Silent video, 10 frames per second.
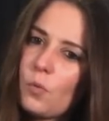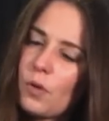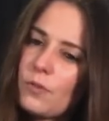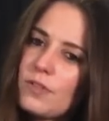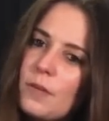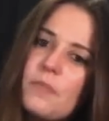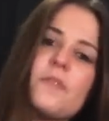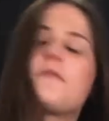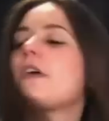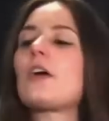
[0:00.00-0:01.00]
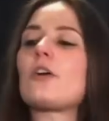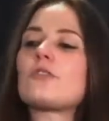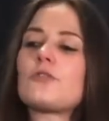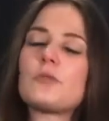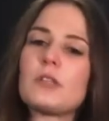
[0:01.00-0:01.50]
Want the tip of the
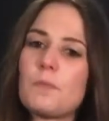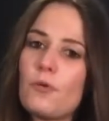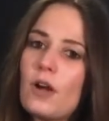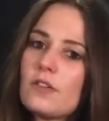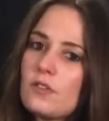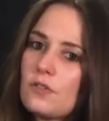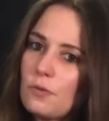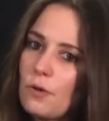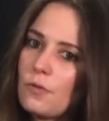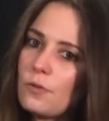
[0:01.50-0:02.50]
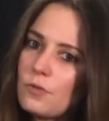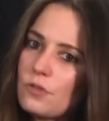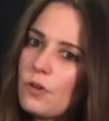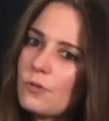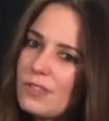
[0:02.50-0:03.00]
fingers to really press through on
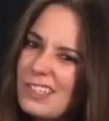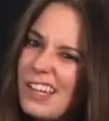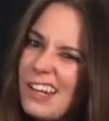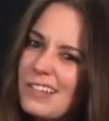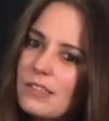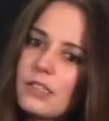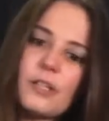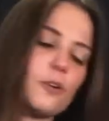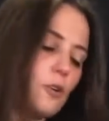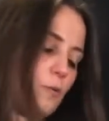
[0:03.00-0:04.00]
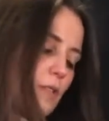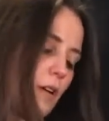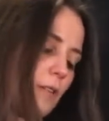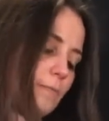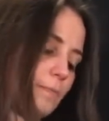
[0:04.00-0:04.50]
those notes to get nice clear notes
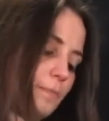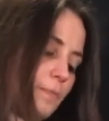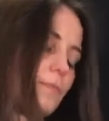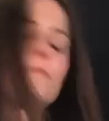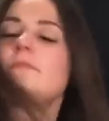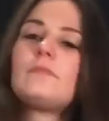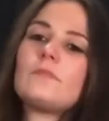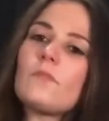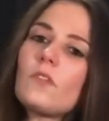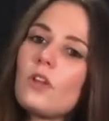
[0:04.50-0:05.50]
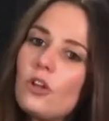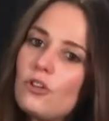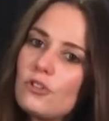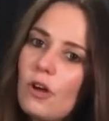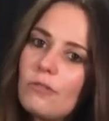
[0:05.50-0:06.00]
here.
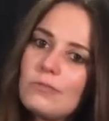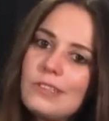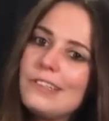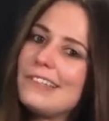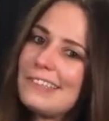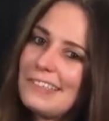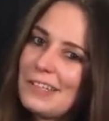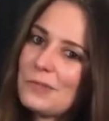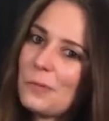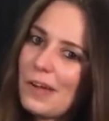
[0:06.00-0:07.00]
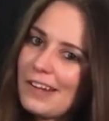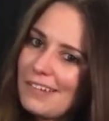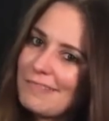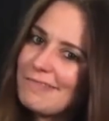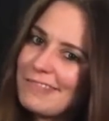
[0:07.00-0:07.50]
So that's a way
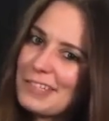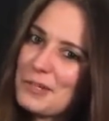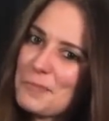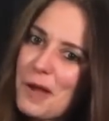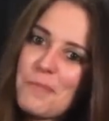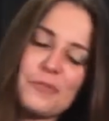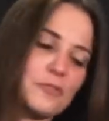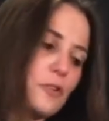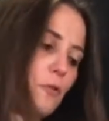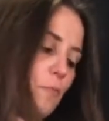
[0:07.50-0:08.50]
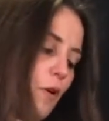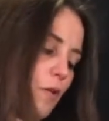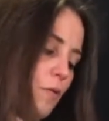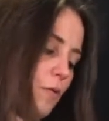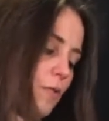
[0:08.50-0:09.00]
to think about building your
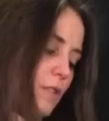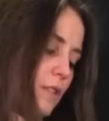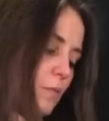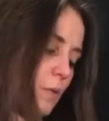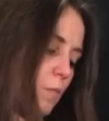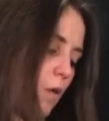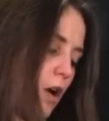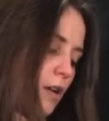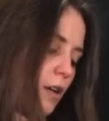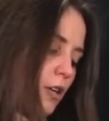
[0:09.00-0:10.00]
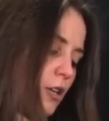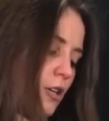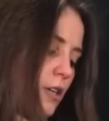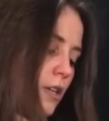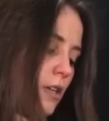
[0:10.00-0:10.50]
bar chords is we want a
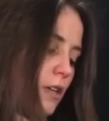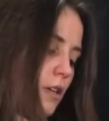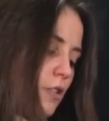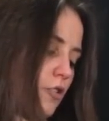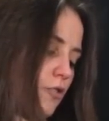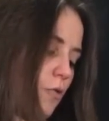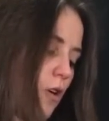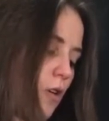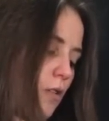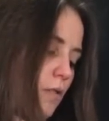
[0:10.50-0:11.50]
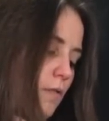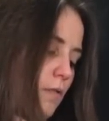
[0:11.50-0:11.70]
good, strong